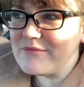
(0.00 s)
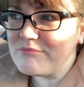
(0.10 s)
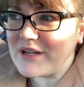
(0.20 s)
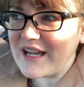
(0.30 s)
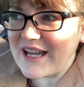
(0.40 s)

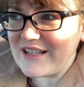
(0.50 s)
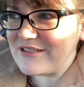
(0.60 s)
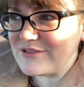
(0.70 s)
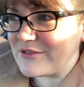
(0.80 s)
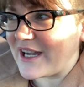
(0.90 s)
But I
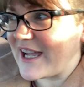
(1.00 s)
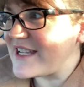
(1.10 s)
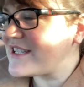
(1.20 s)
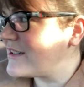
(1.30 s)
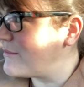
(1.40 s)
don't know. I
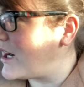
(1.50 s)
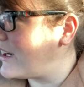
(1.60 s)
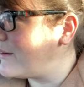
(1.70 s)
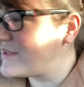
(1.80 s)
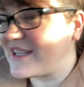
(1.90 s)
asked Ingmar
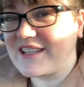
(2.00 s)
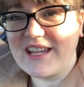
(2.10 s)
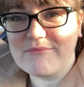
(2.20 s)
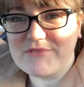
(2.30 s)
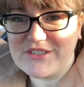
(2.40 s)
and he was like,
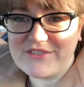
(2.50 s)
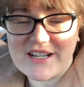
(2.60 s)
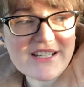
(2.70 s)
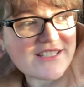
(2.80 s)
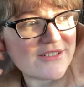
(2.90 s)
yeah, go for
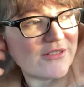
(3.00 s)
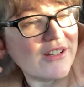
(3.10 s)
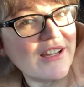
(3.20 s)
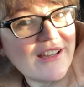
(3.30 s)
it. So